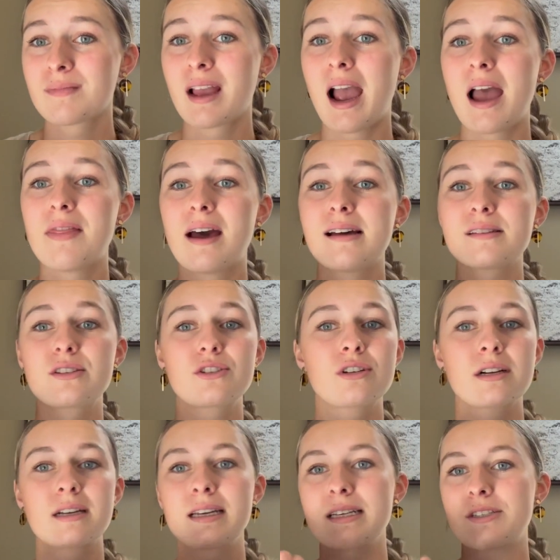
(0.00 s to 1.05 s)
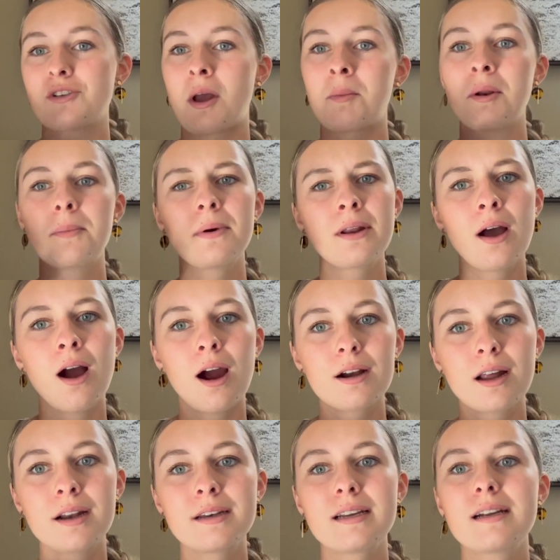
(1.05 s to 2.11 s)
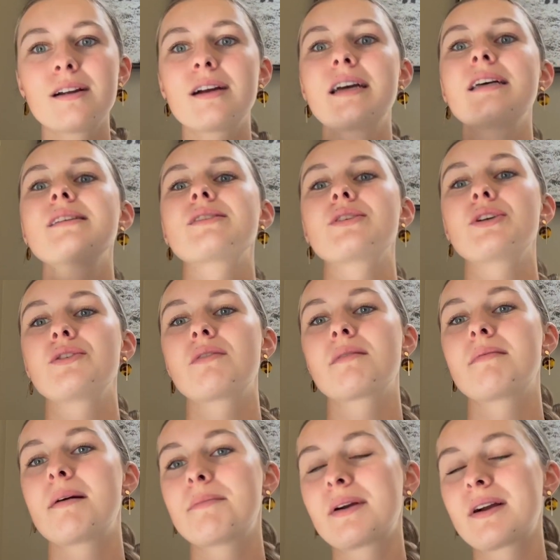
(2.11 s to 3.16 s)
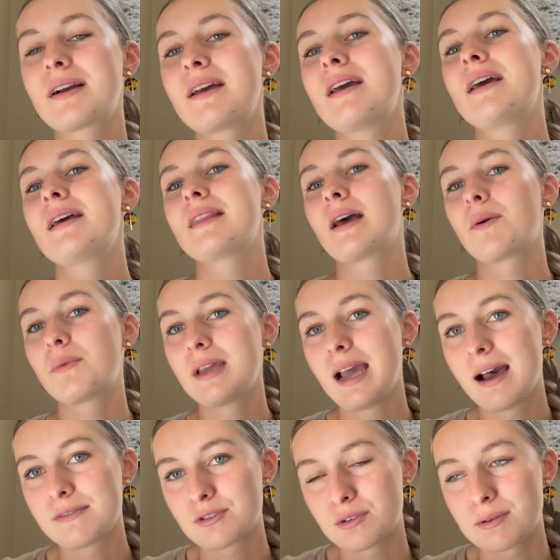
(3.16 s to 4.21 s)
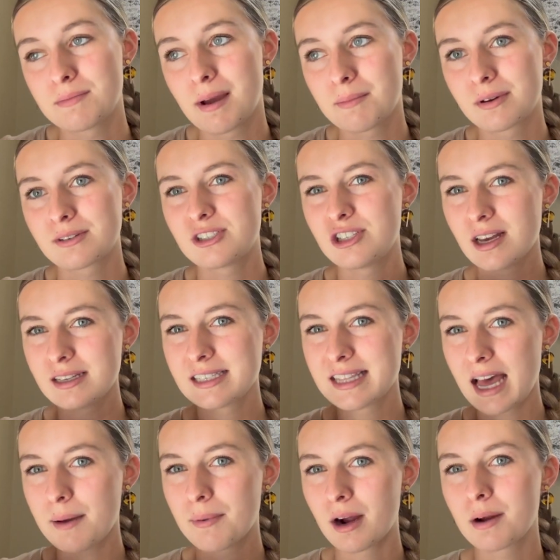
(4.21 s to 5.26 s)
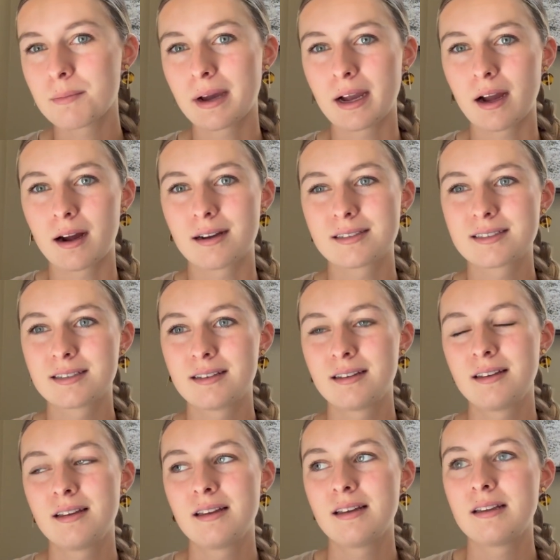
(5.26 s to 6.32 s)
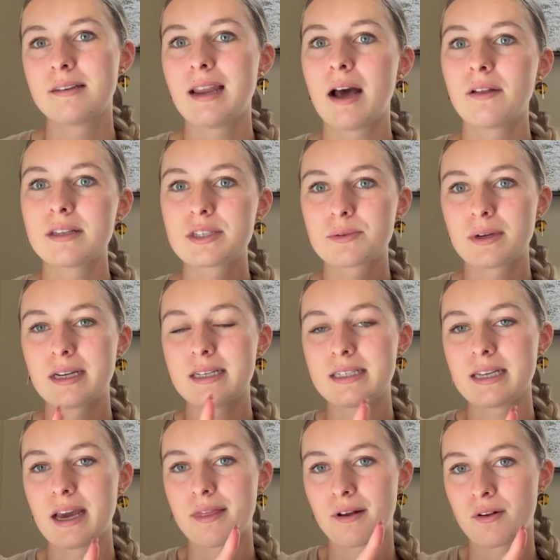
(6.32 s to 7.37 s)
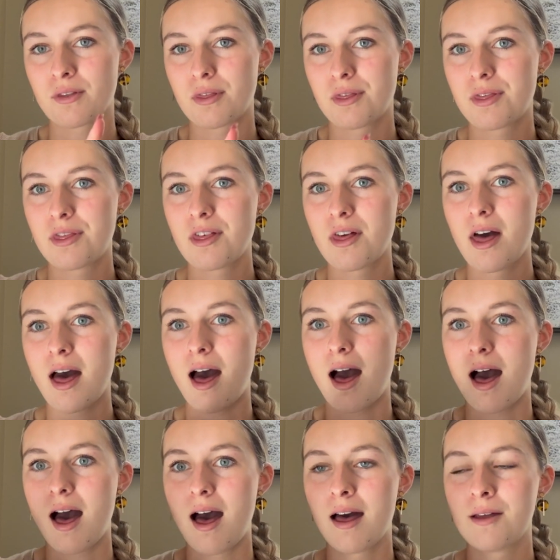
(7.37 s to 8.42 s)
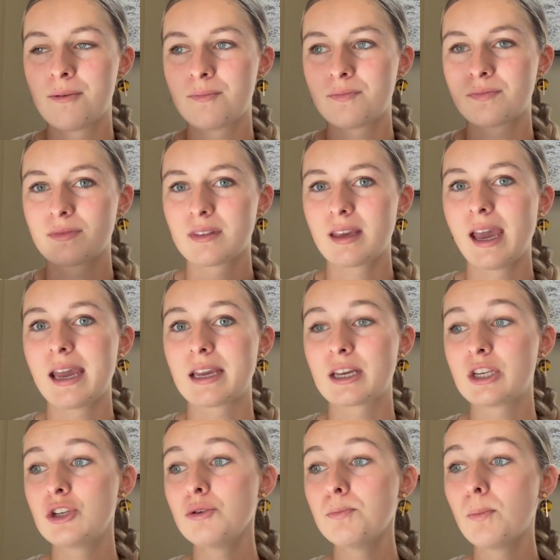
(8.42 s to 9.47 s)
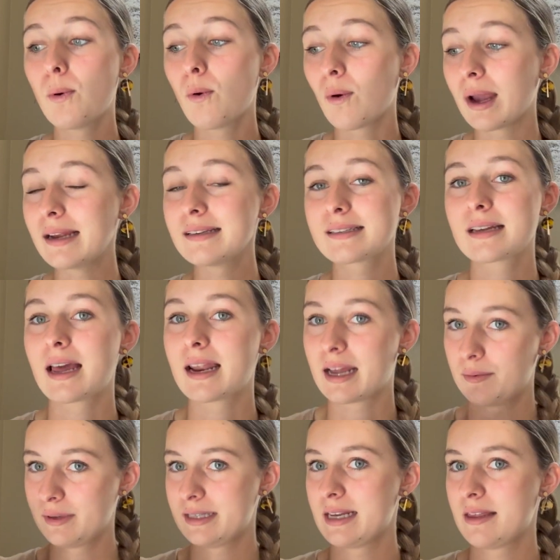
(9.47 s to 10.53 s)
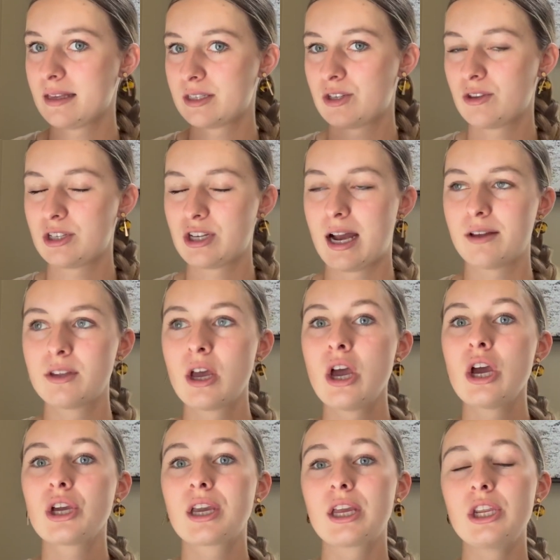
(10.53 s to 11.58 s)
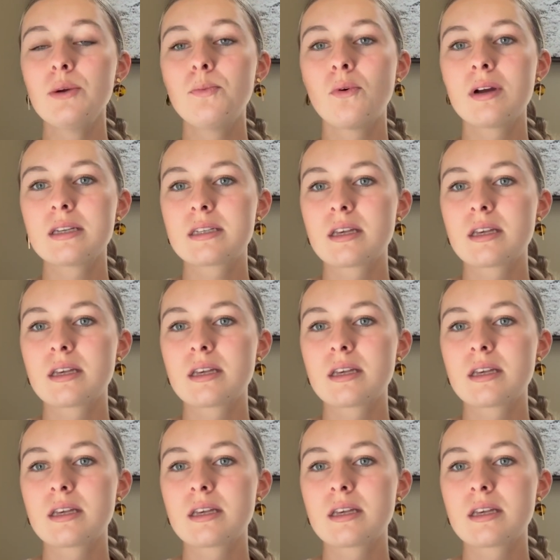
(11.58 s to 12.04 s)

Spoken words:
And that's tricky. So I'm going to put a heart under it so you remember that we have to remember just that part by heart. Now let's read it together. The. Okay, can you point, and I would say this to the child, can you point to